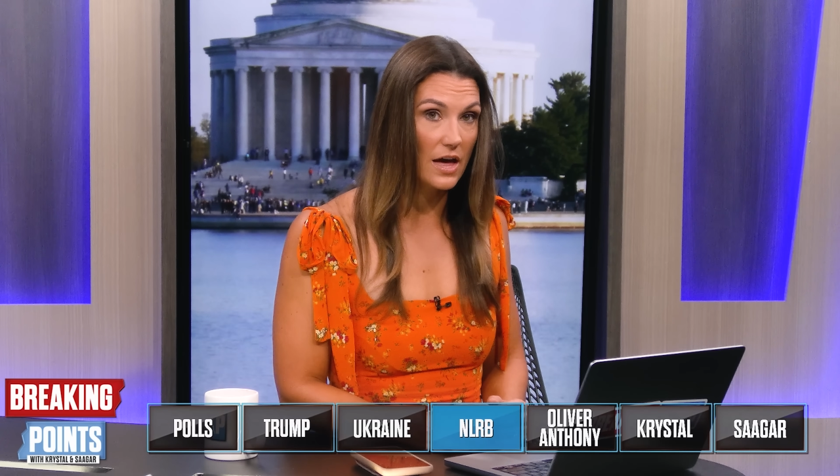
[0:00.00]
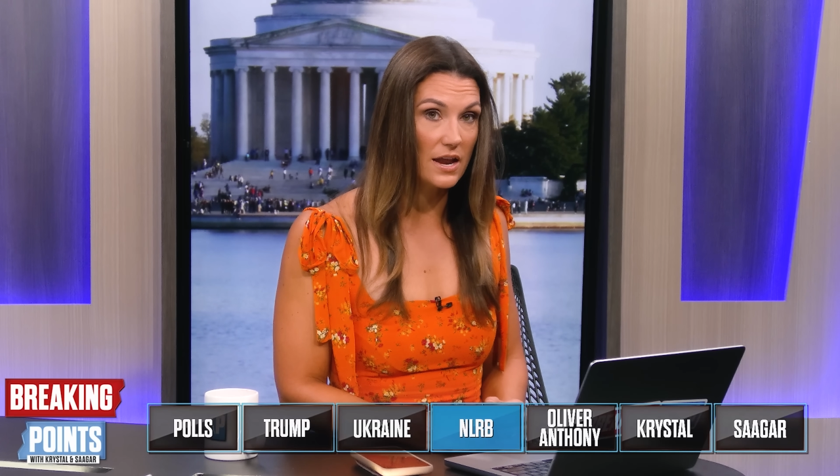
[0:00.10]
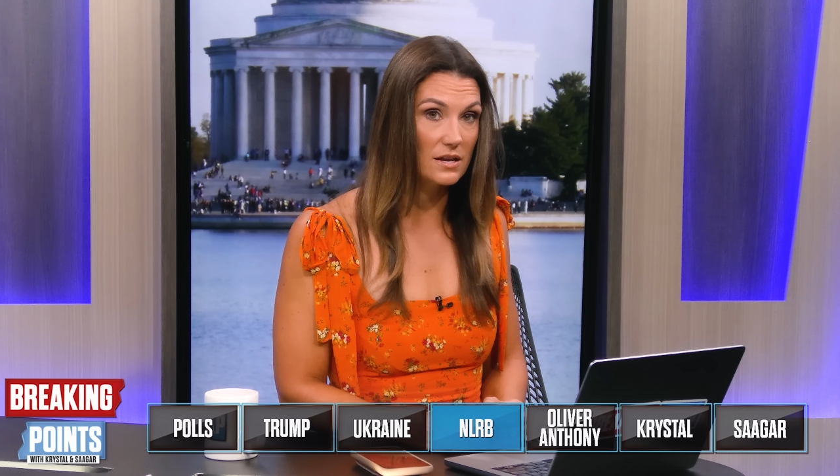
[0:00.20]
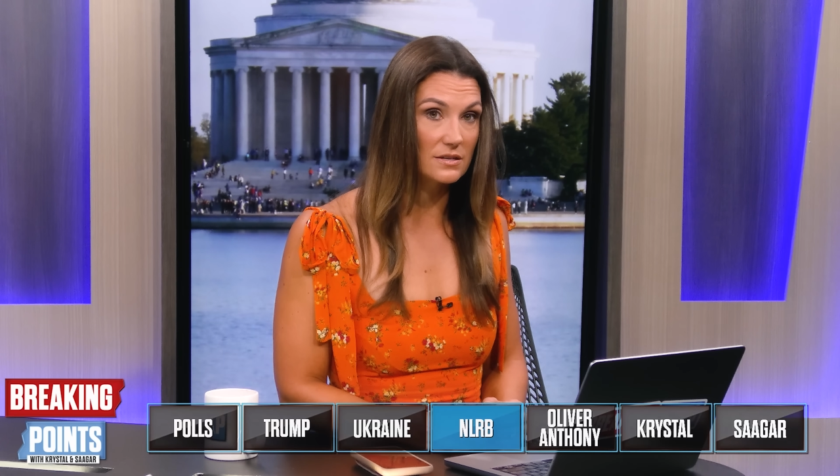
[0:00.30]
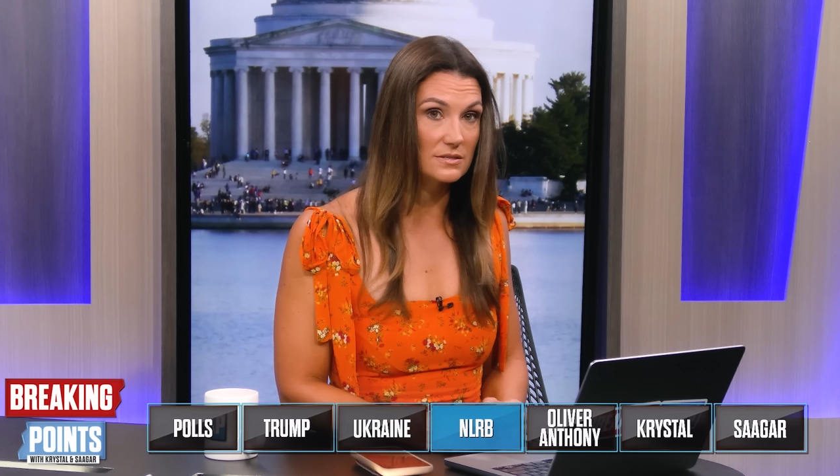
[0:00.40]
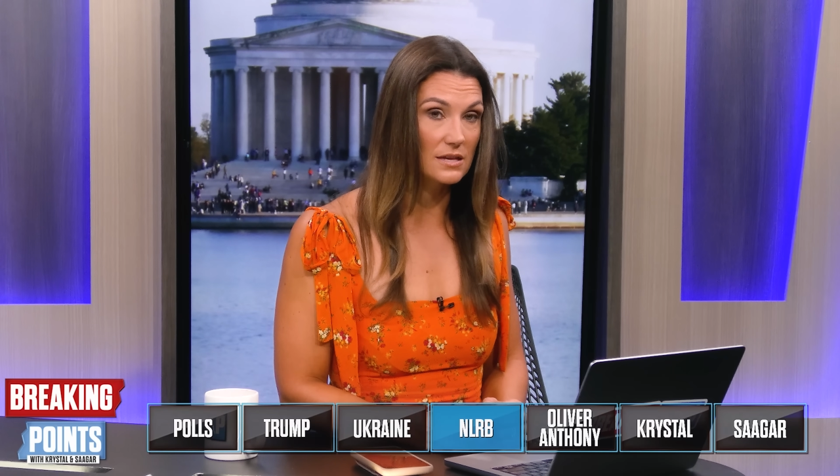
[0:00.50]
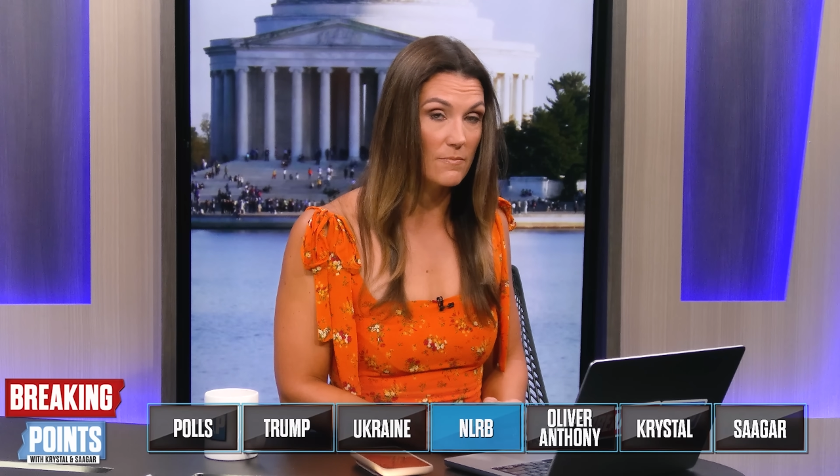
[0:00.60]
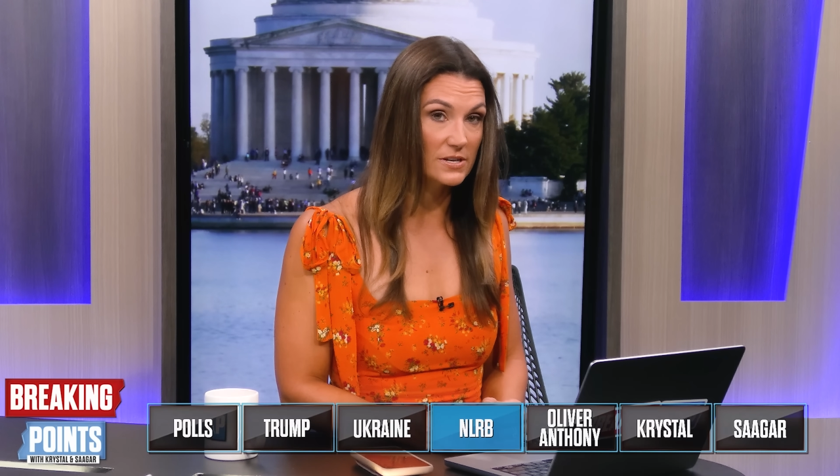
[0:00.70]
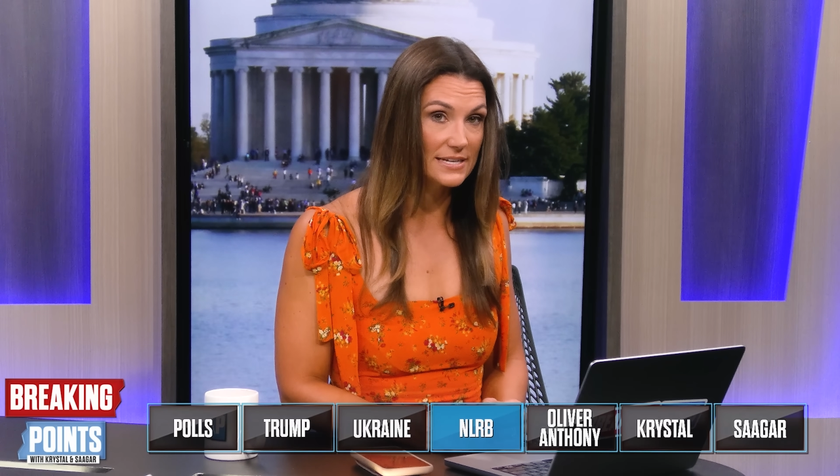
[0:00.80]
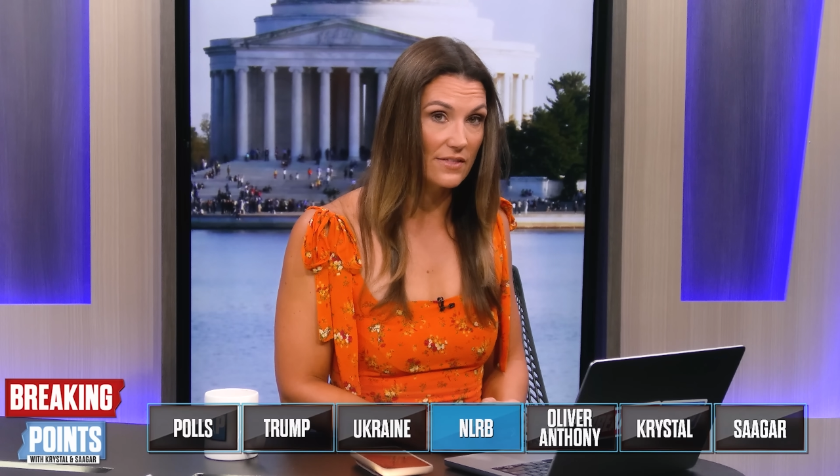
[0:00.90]
that is
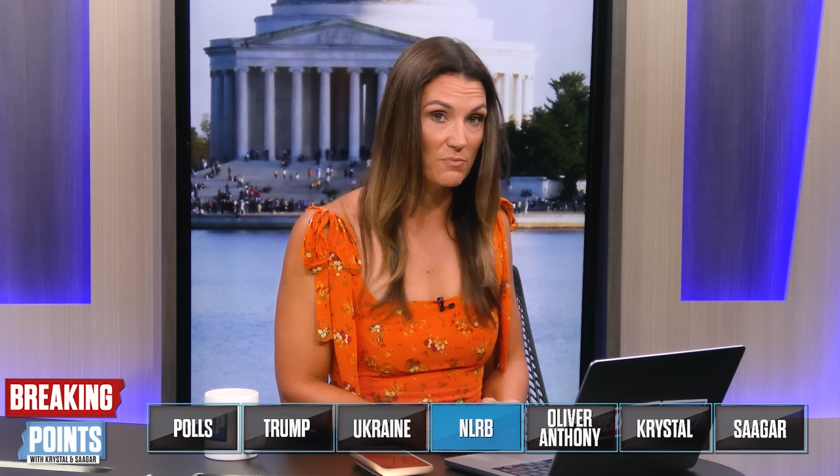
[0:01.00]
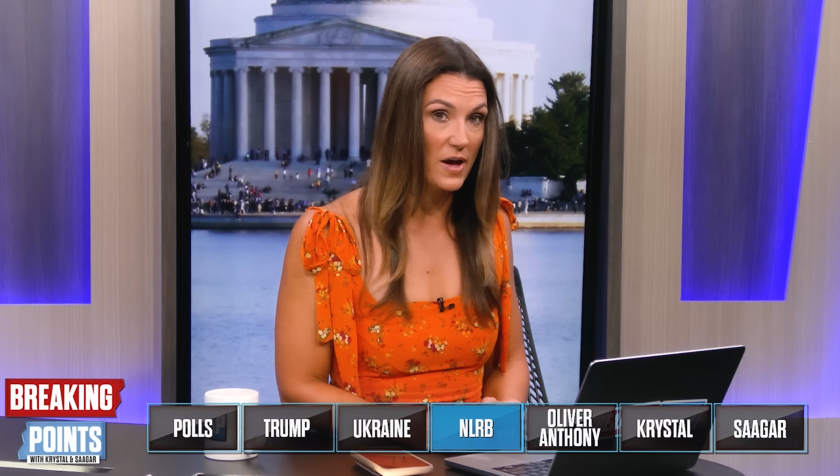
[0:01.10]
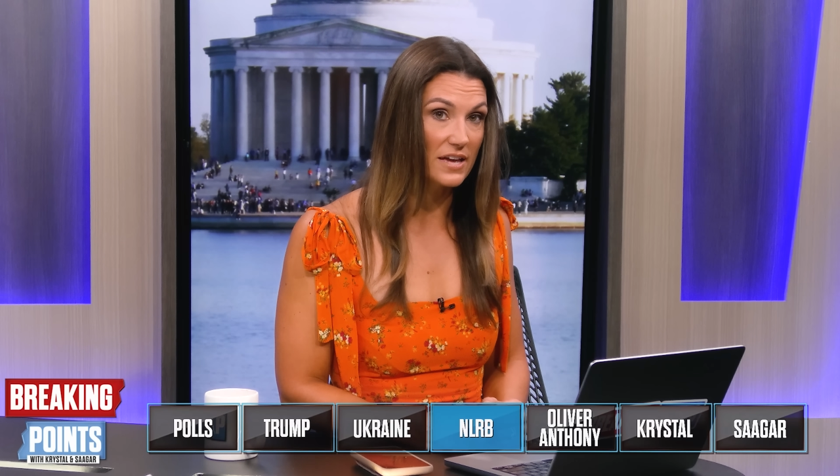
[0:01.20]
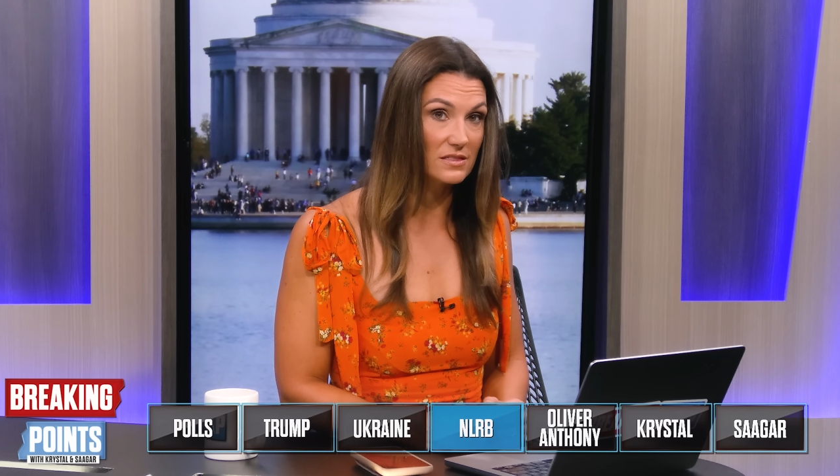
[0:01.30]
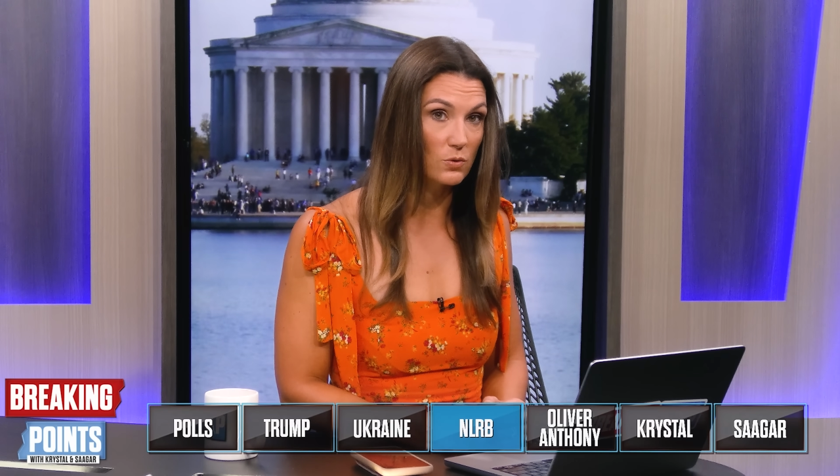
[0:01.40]
coming down the pike